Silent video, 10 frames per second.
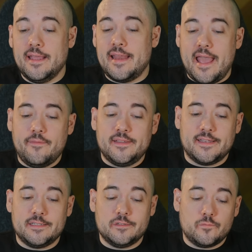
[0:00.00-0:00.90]
in a heavy
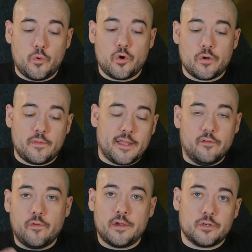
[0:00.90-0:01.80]
sense it's more like
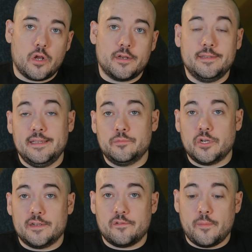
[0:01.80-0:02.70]
you've undergone a deep
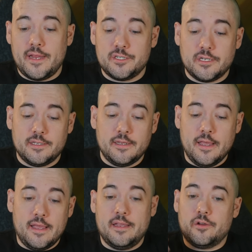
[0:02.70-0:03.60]
transformation
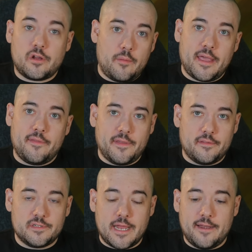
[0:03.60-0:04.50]
and you're coming out the
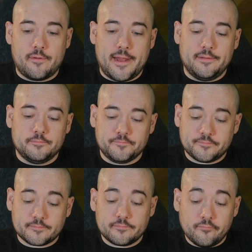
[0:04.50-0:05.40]
other side right
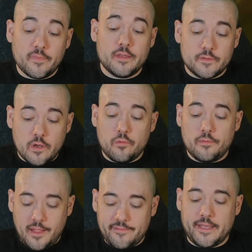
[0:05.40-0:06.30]
so
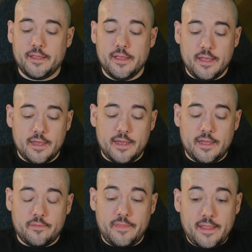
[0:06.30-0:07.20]
love it
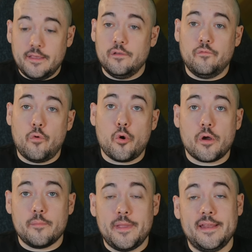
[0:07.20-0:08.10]
uh, thank you
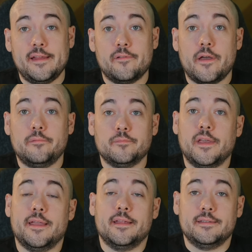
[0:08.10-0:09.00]
for being here though
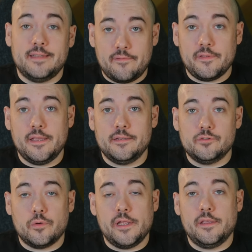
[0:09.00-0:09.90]
and definitely
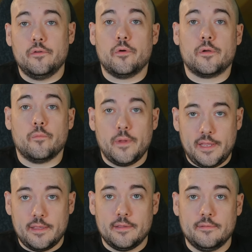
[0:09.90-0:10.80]
enjoy your
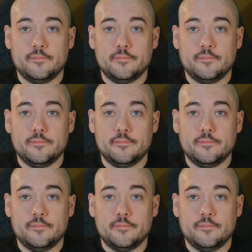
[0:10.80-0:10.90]
week